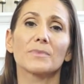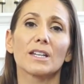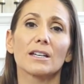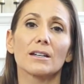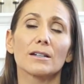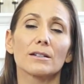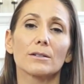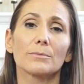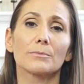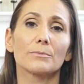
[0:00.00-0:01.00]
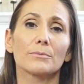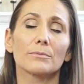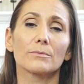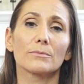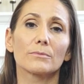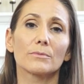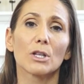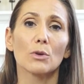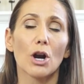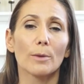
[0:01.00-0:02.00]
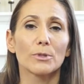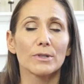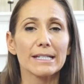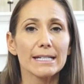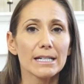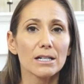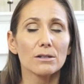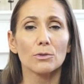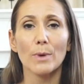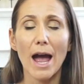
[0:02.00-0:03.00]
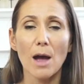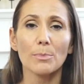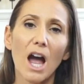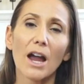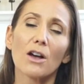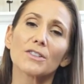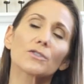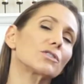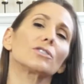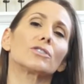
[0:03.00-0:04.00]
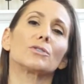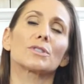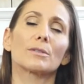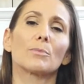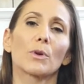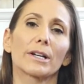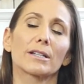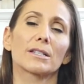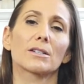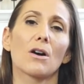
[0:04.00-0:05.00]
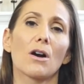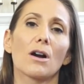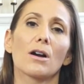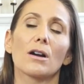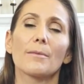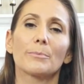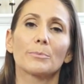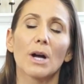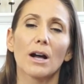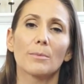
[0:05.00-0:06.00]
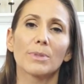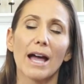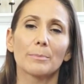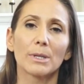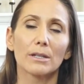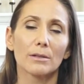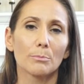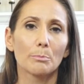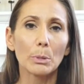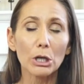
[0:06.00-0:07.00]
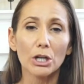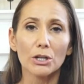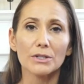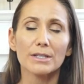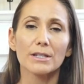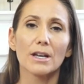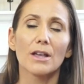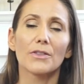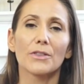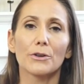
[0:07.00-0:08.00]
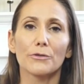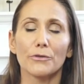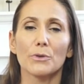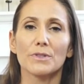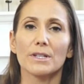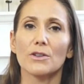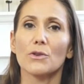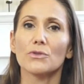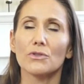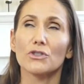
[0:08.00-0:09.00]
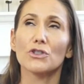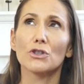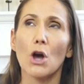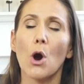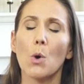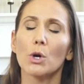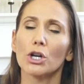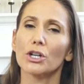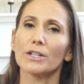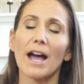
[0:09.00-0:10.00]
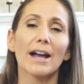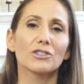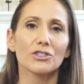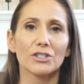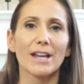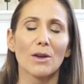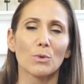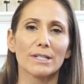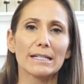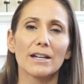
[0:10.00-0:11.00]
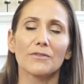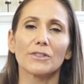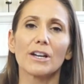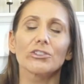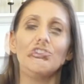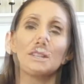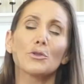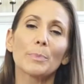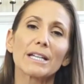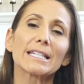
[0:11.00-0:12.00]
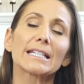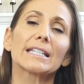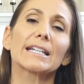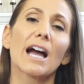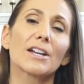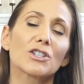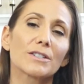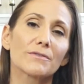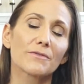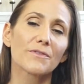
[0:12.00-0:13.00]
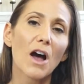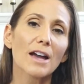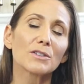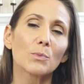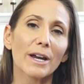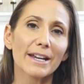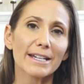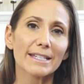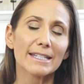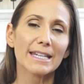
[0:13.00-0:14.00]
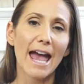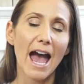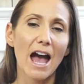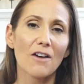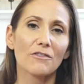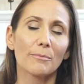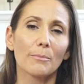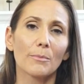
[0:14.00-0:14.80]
in a low-carb tortilla or wrap. I also use the Morningstar black bean burgers that are frozen. Those are so good. I actually just had one today for lunch. So basically, I just find ways to have